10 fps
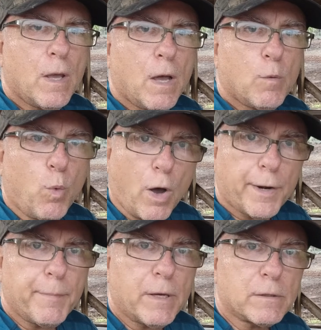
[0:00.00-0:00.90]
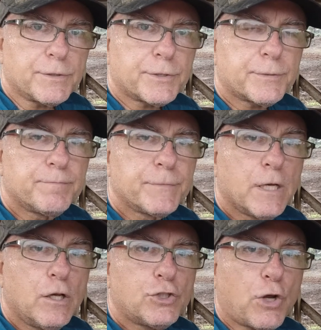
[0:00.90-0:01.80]
uh, watermelons.
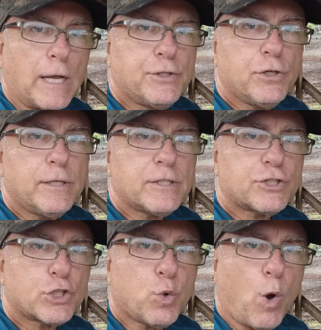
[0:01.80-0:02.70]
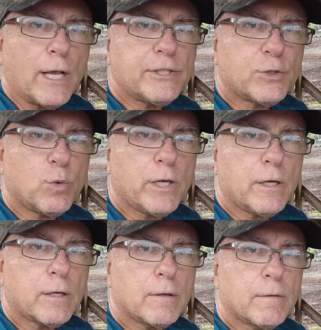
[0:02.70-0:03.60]
So I do this twice a week,
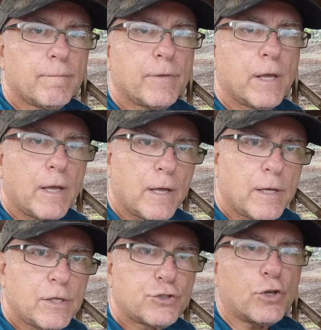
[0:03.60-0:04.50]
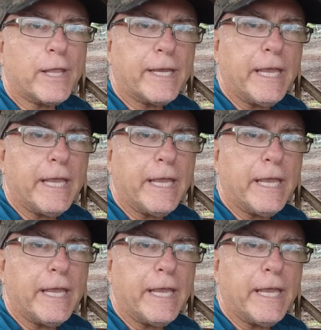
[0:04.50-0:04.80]
so they